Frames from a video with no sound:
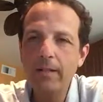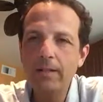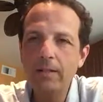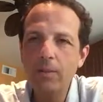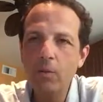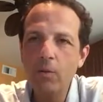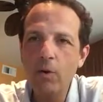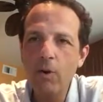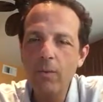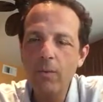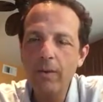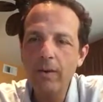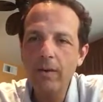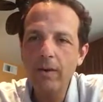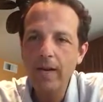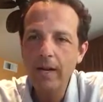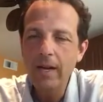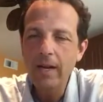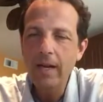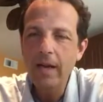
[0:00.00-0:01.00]
and so we're
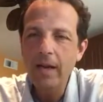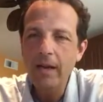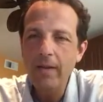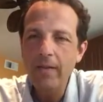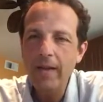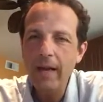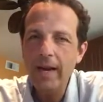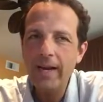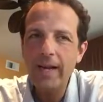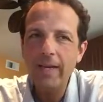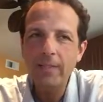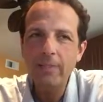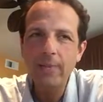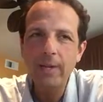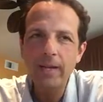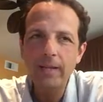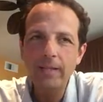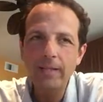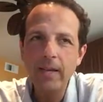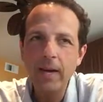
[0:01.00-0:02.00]
hoping that gets
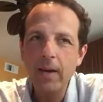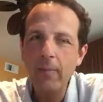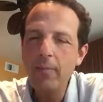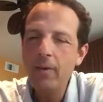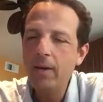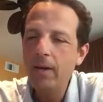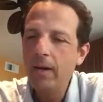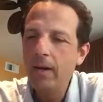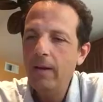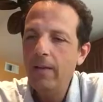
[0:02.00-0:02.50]
picked up.